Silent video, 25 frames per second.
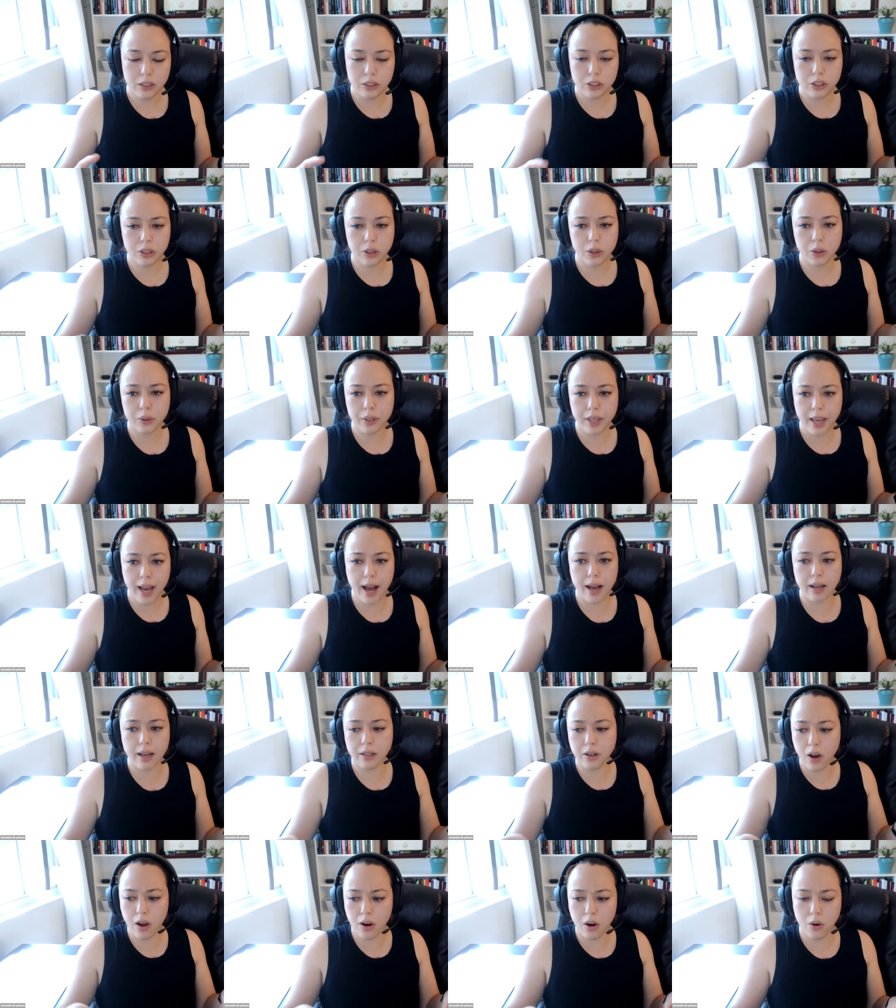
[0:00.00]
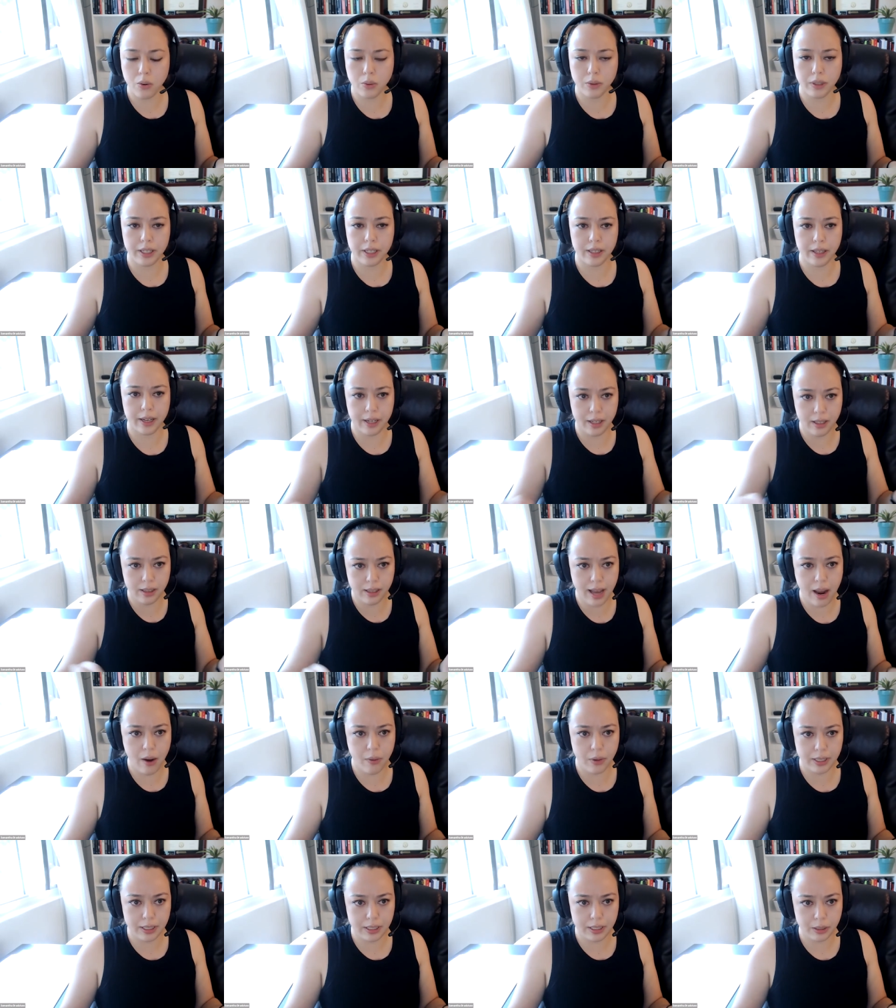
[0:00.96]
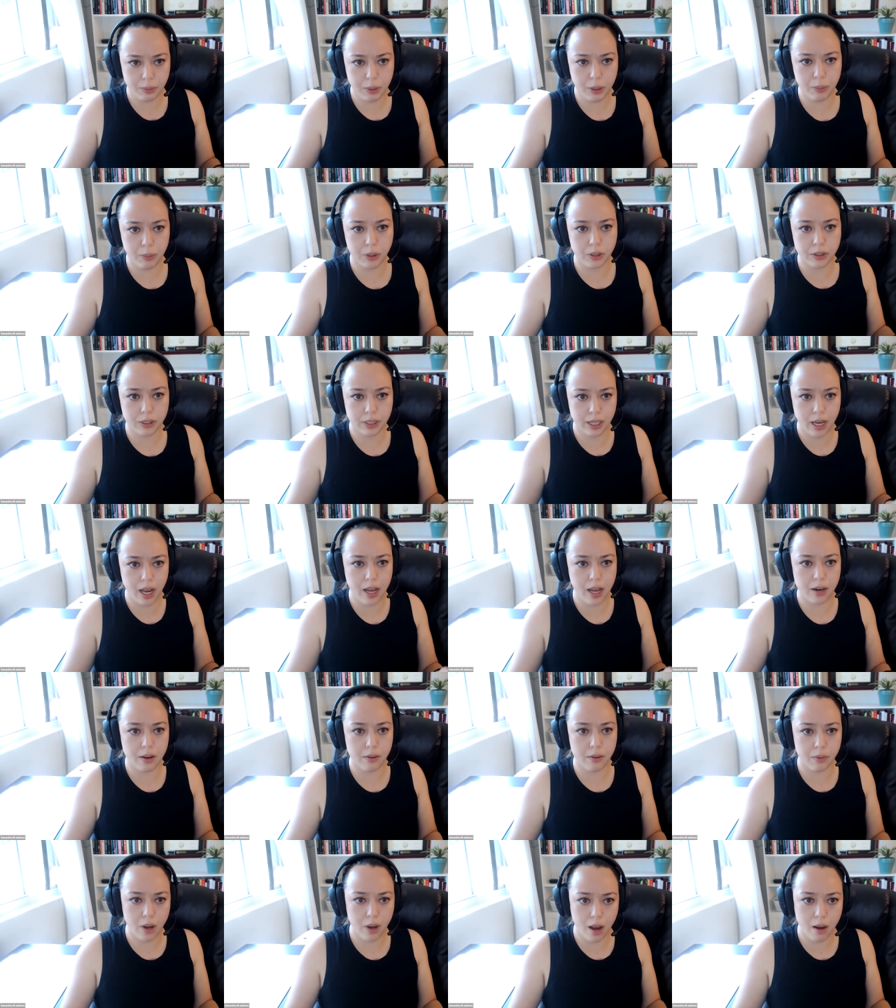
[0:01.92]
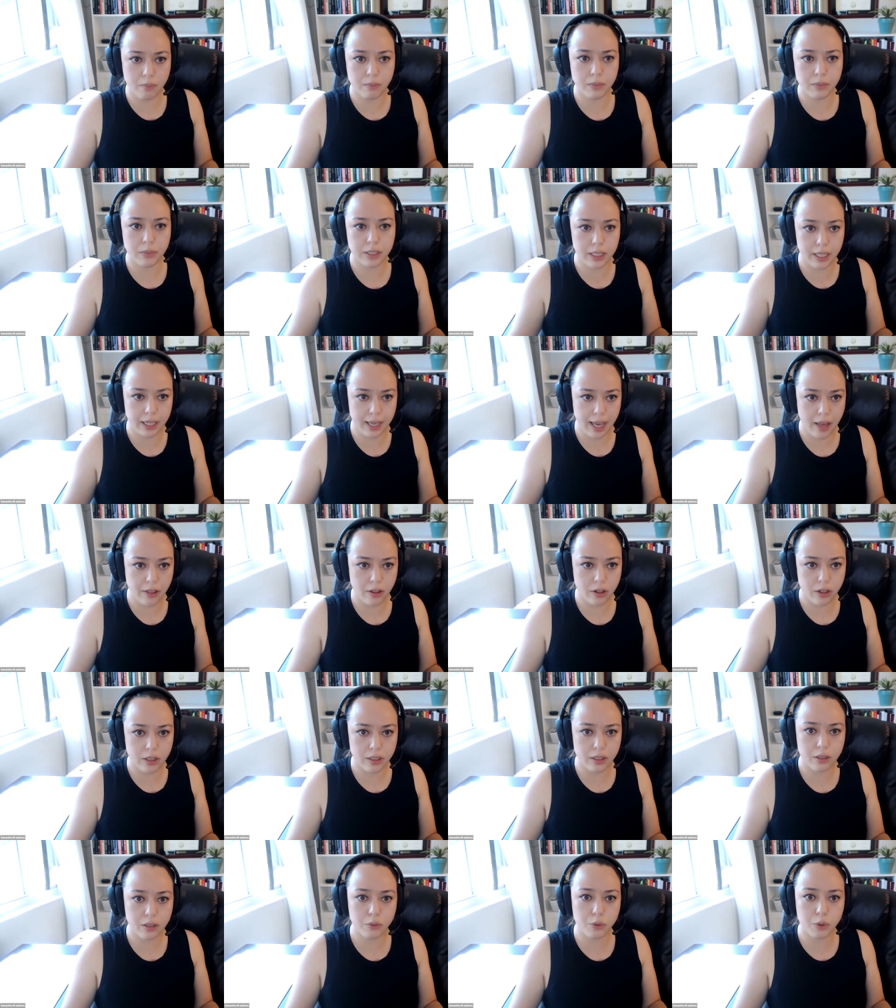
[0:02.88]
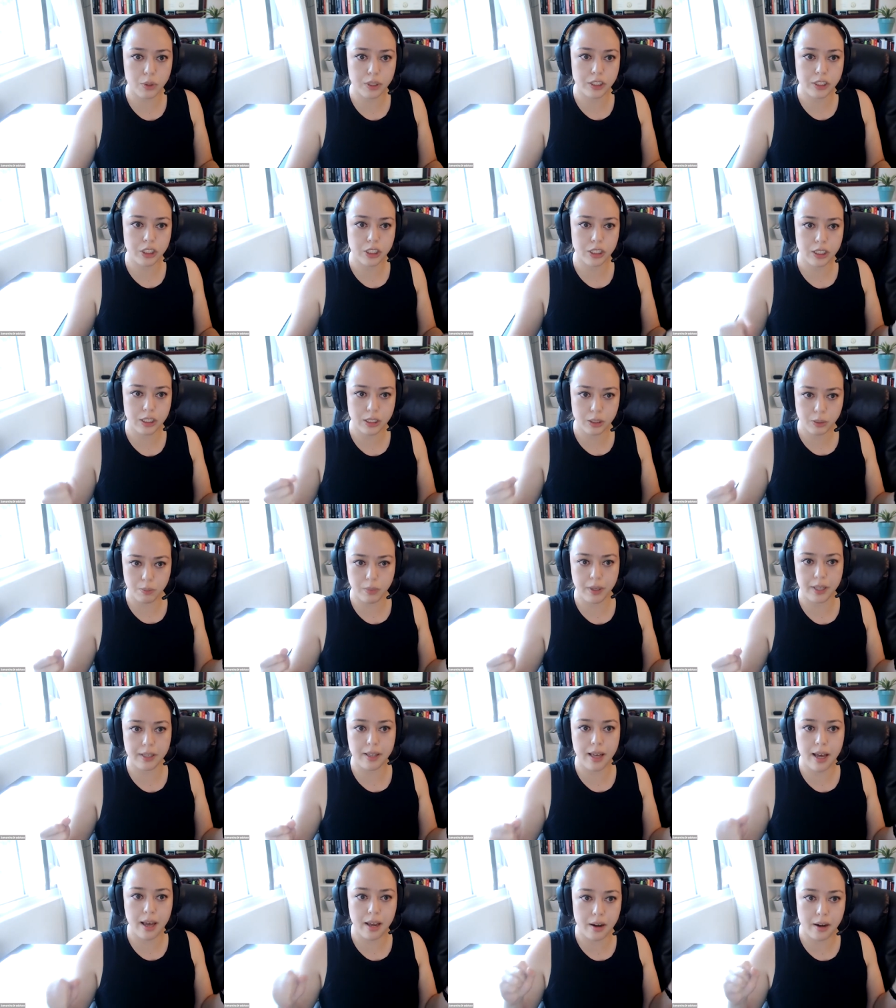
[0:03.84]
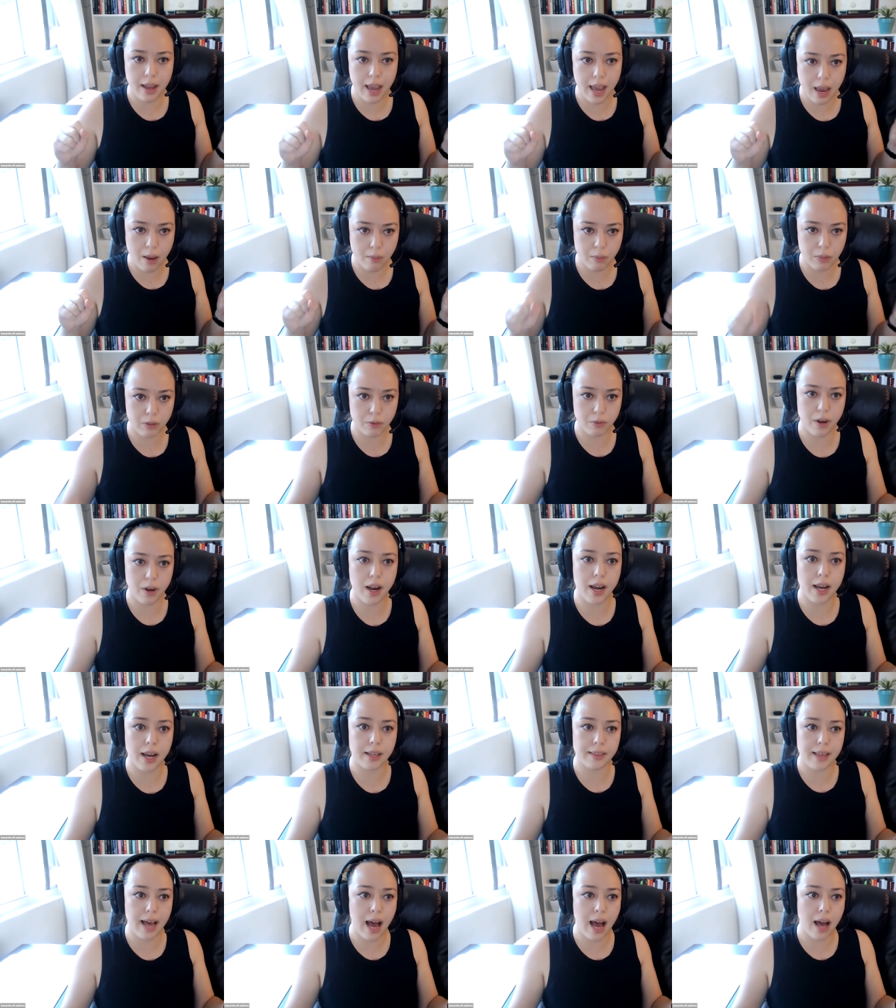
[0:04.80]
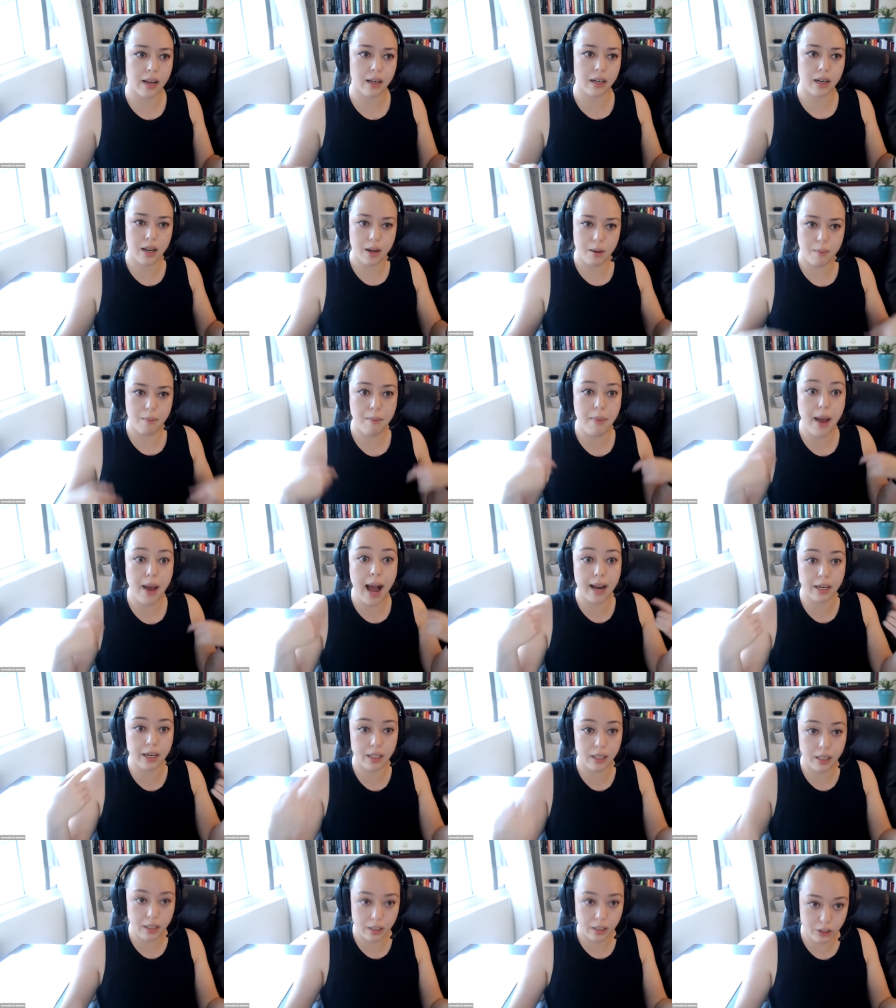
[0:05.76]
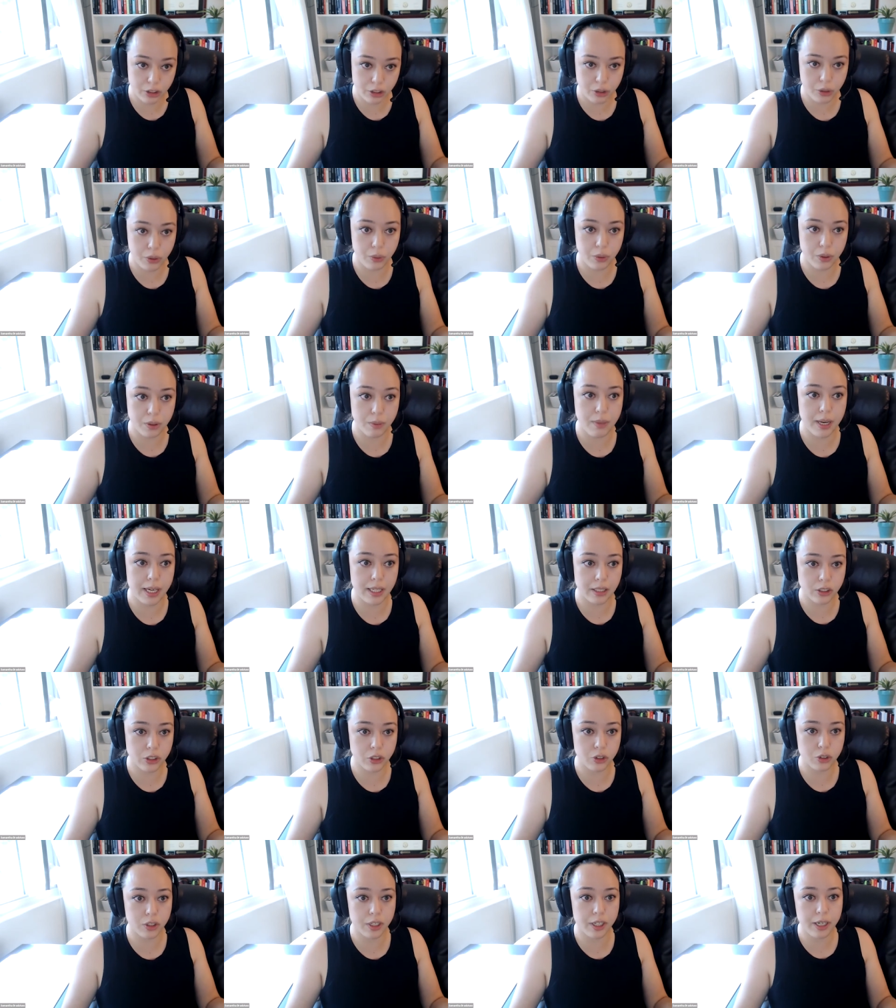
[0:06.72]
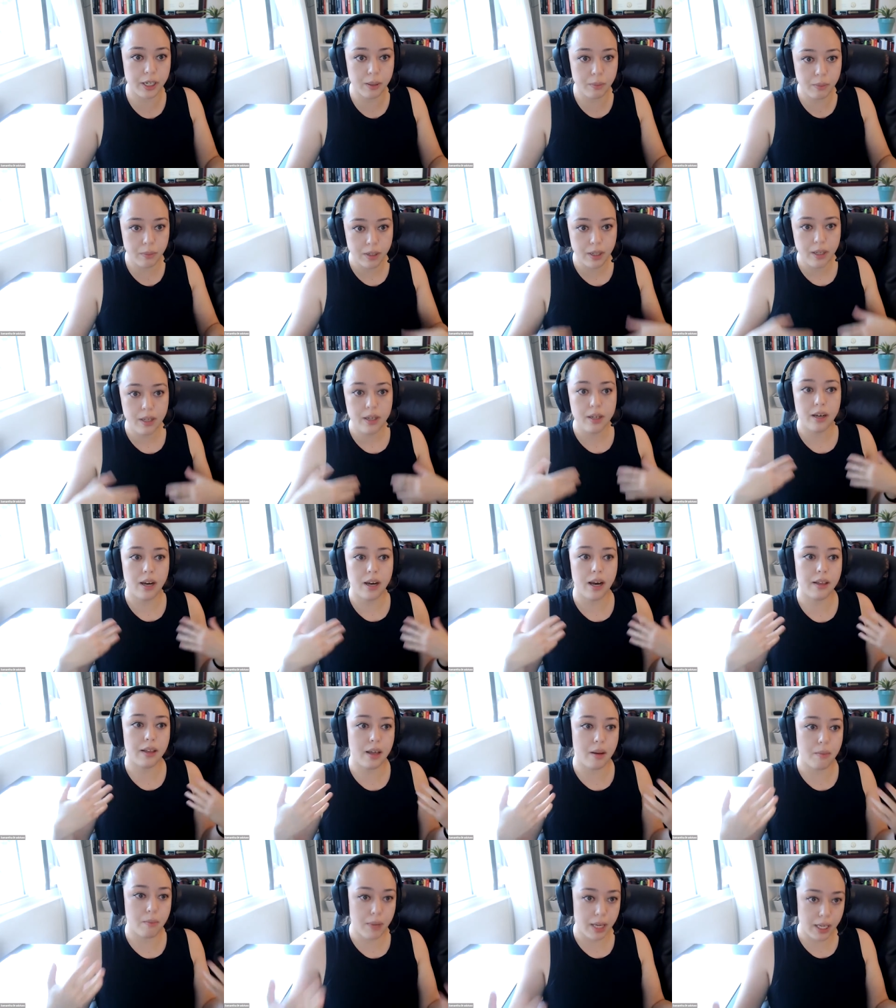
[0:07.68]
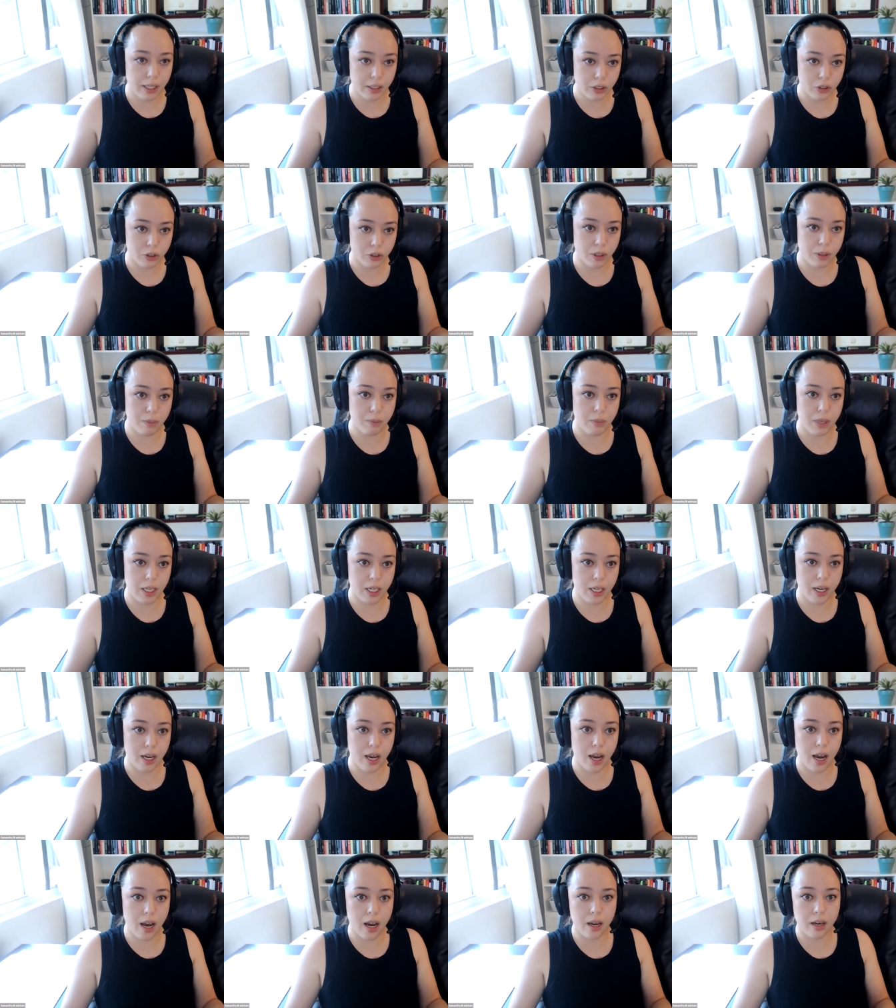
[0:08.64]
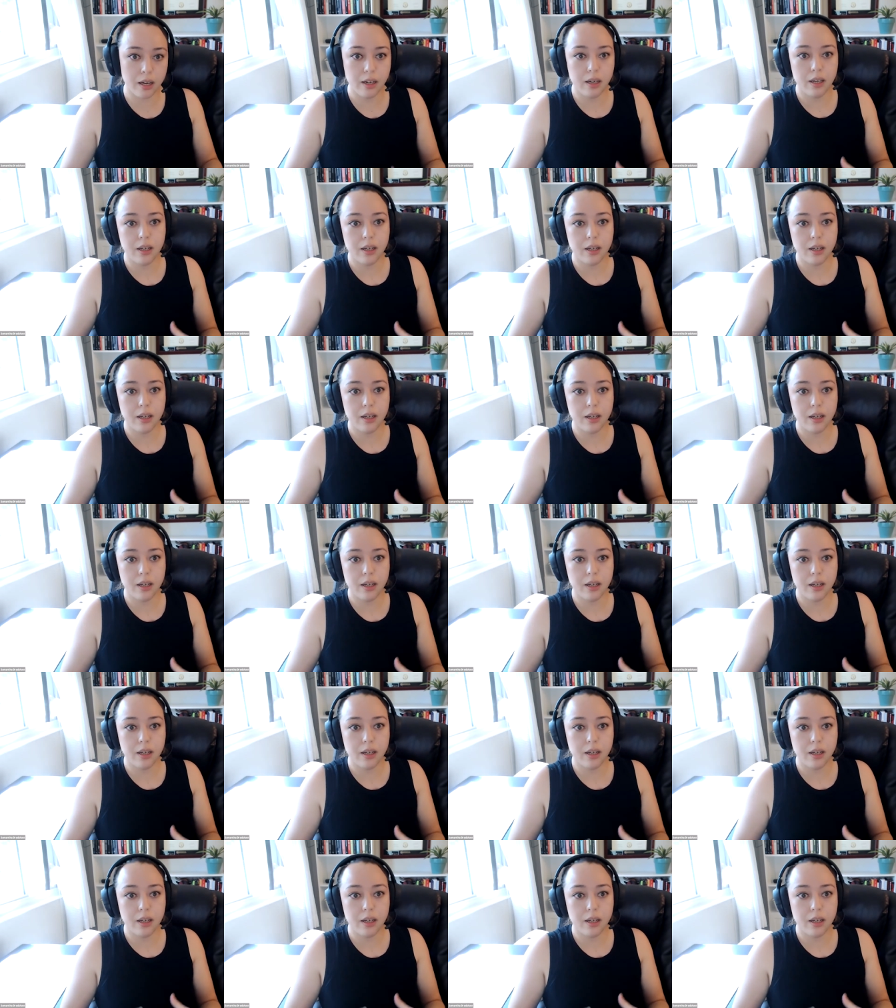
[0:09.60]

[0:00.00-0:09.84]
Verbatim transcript: so yeah not only like allowing these people to kind of come together at the fringes but then amplifying that kind of back into the mainstream and then mainstream media